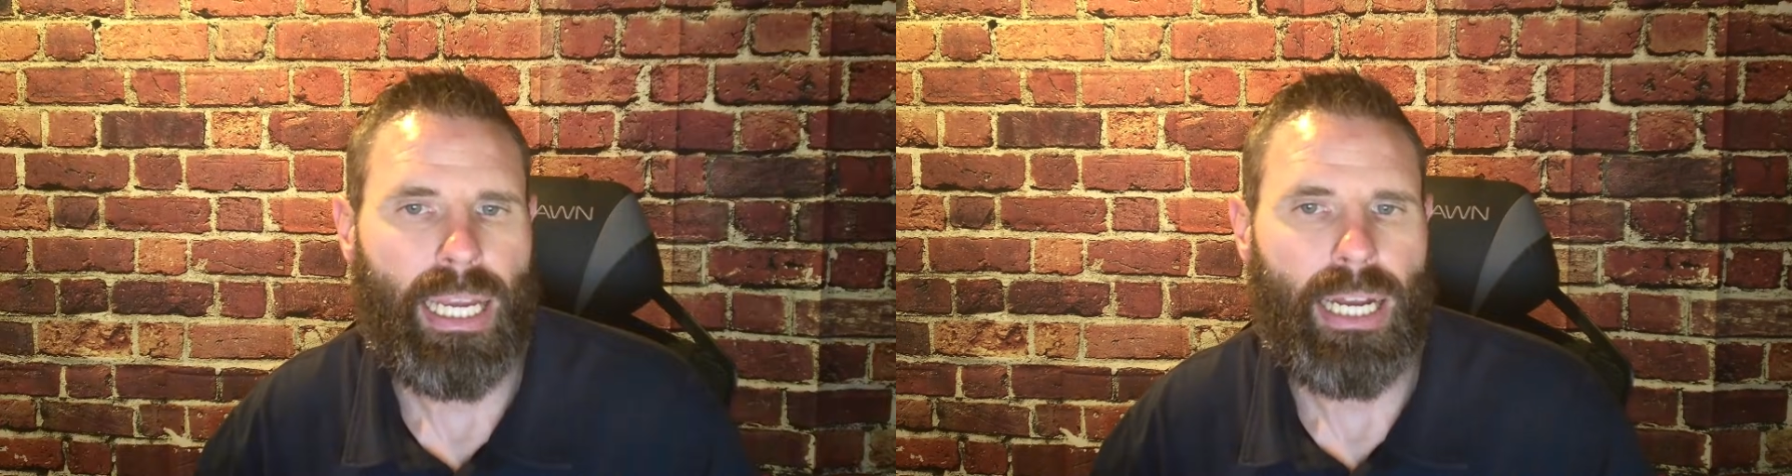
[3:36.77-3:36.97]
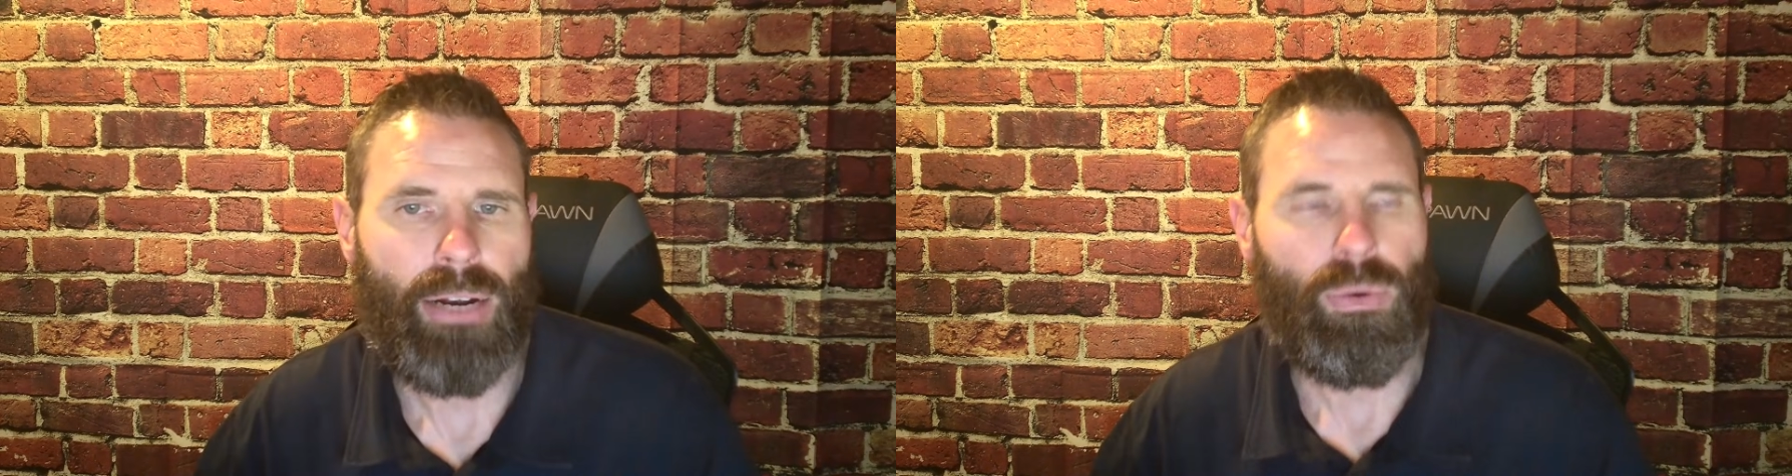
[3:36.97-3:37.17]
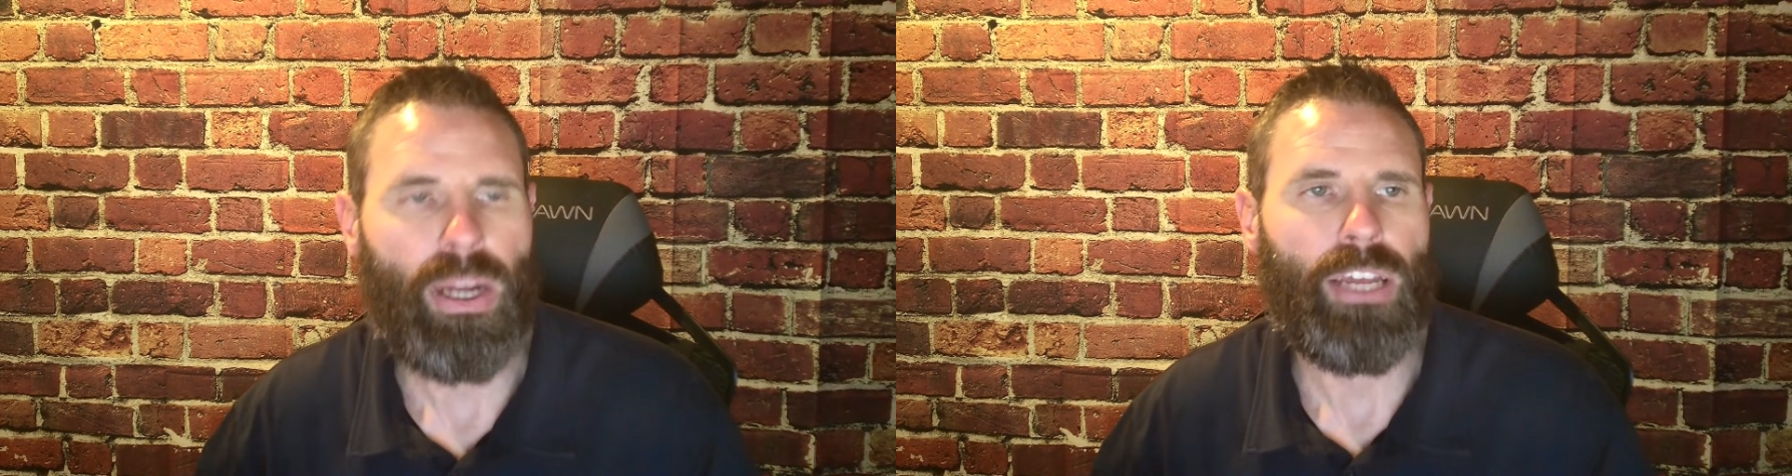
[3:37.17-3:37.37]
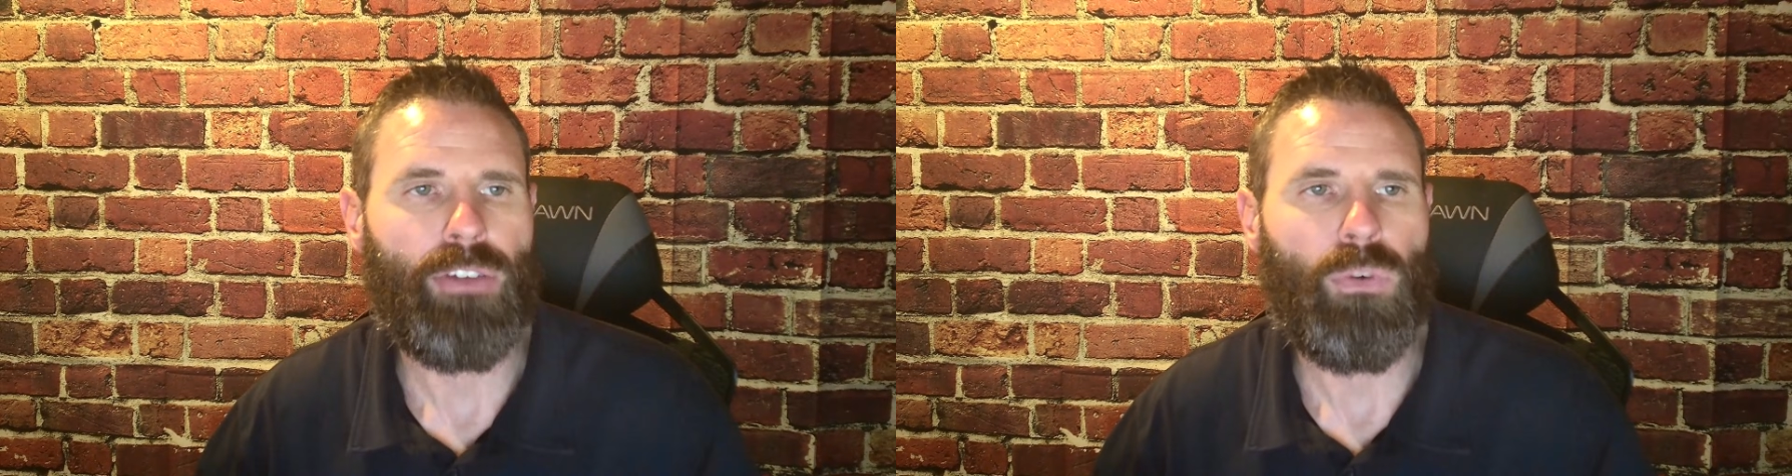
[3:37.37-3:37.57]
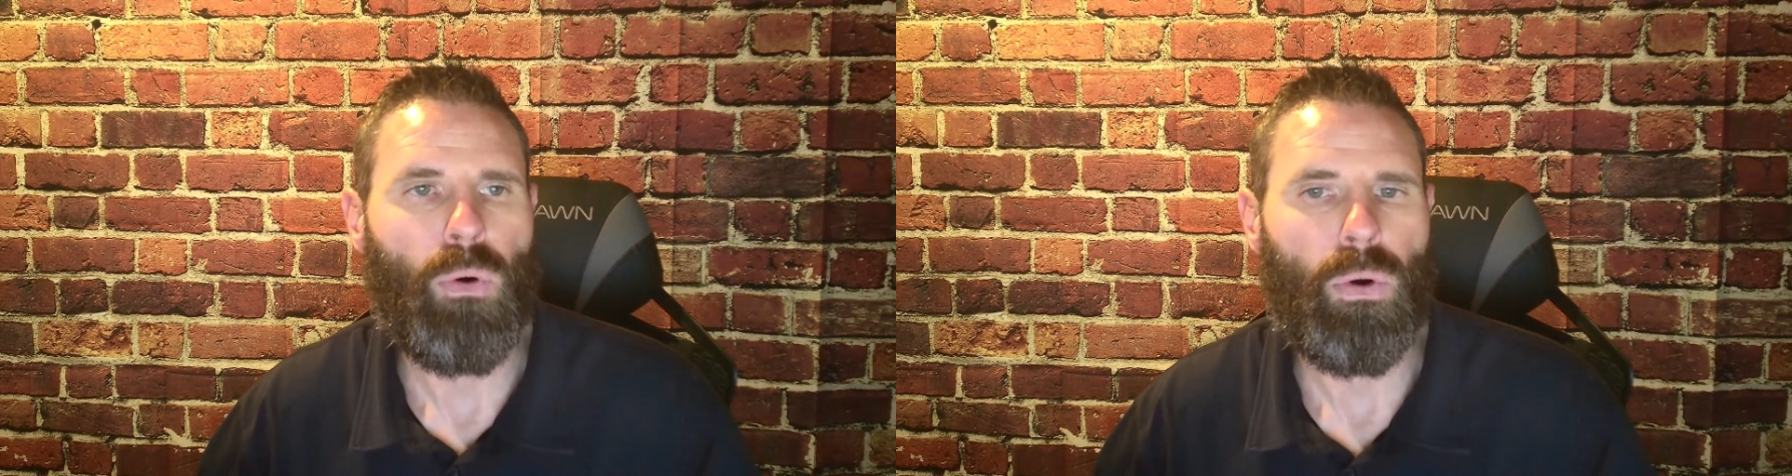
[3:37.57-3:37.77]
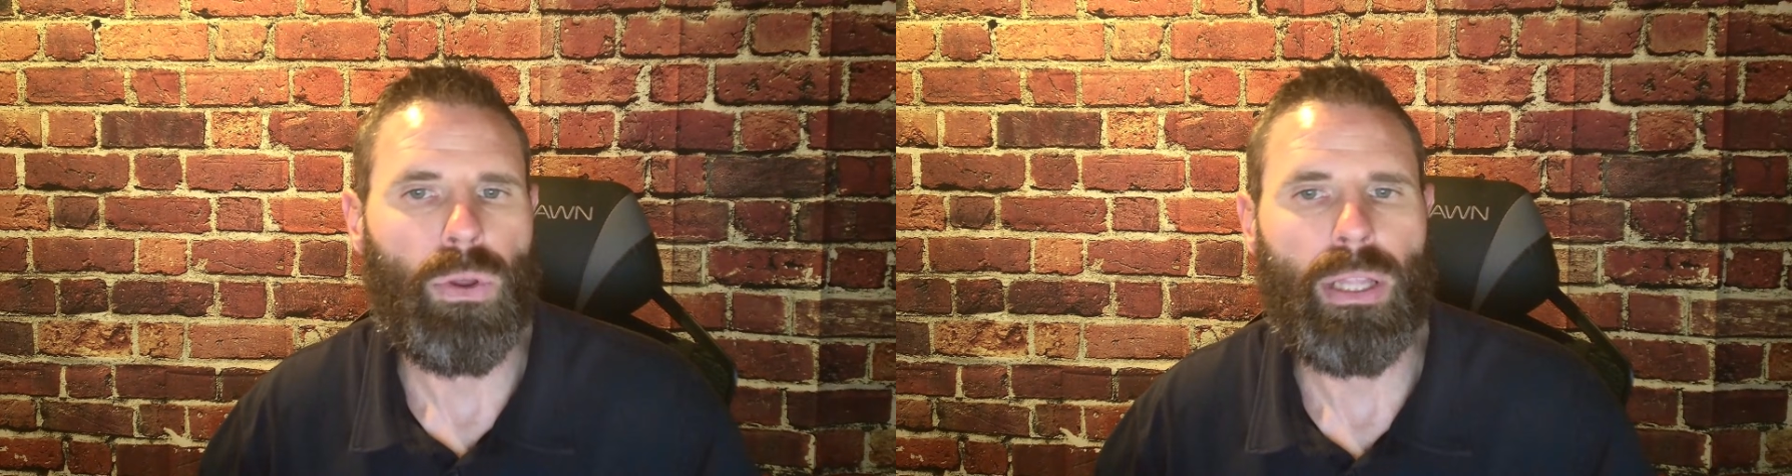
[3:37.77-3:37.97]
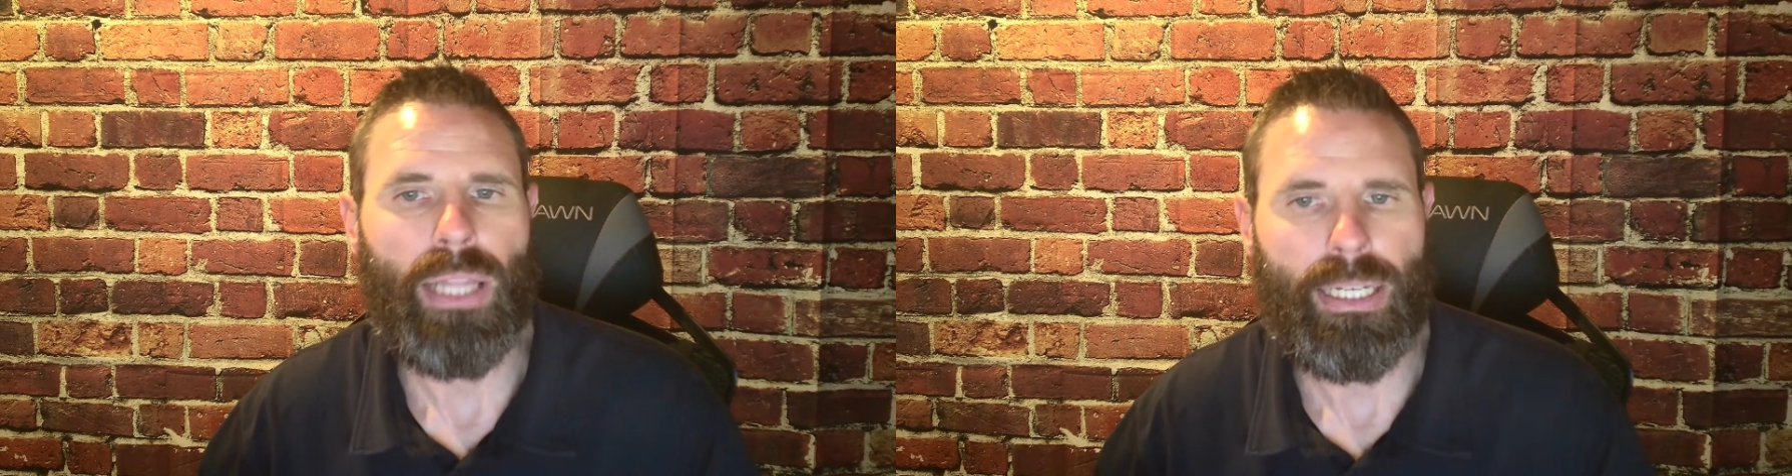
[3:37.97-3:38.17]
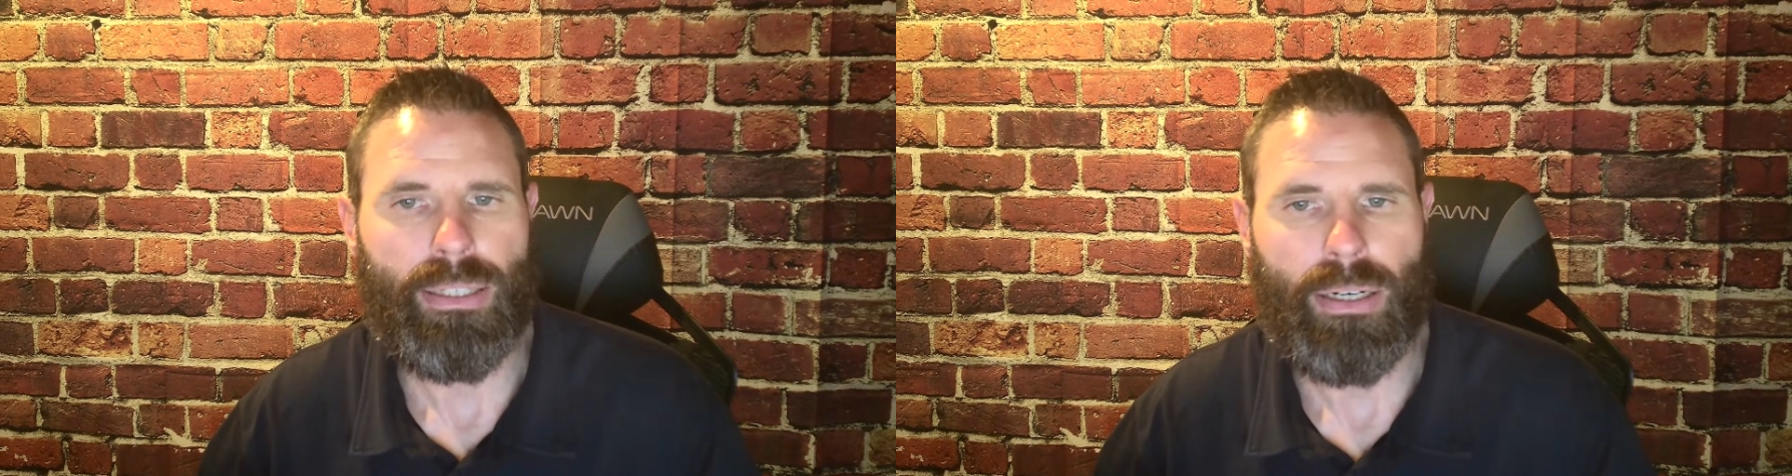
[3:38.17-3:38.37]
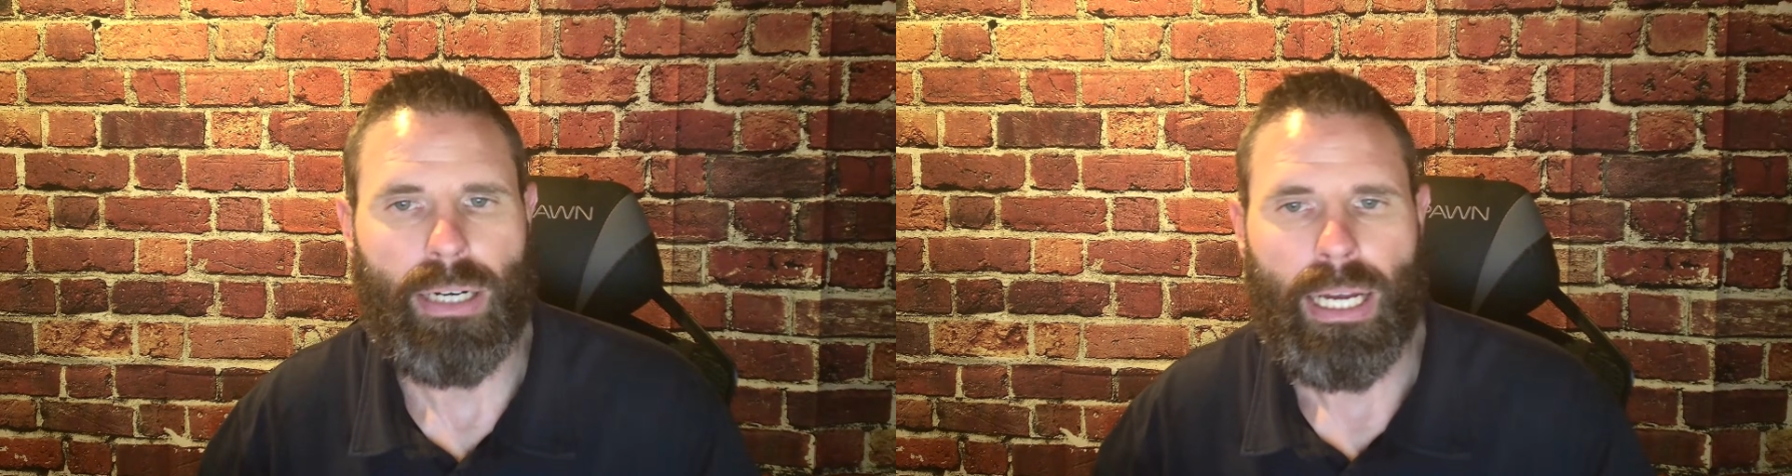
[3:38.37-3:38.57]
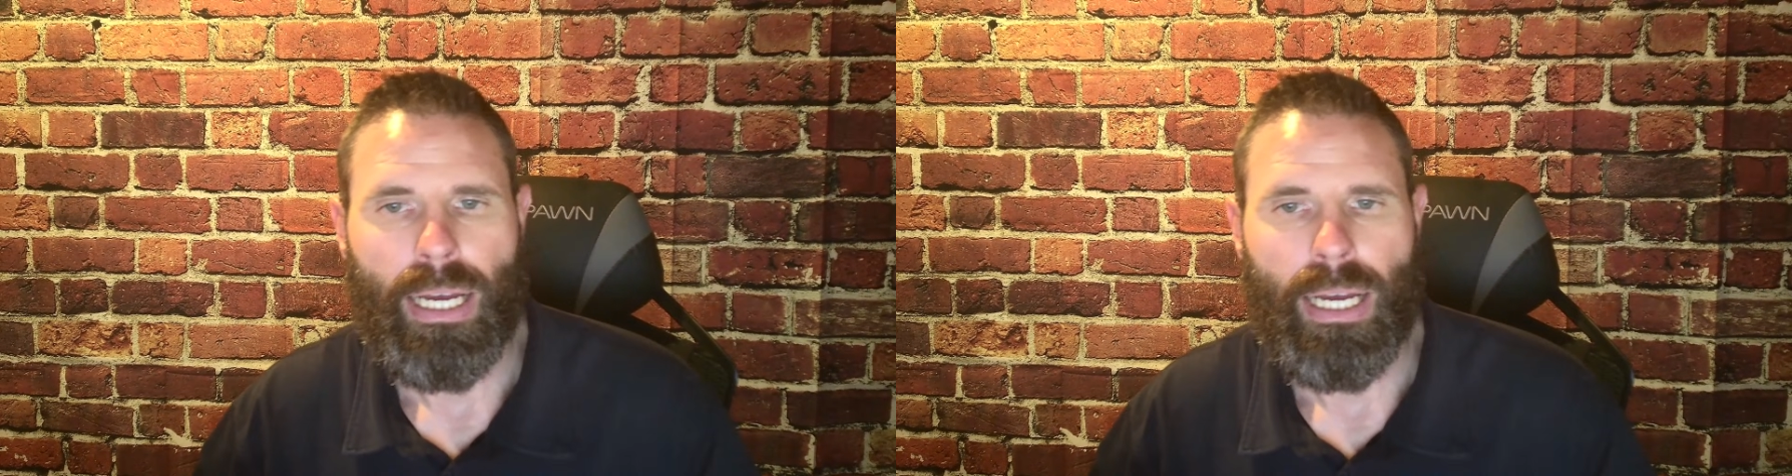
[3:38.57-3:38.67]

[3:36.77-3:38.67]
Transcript: get it ready for the laser.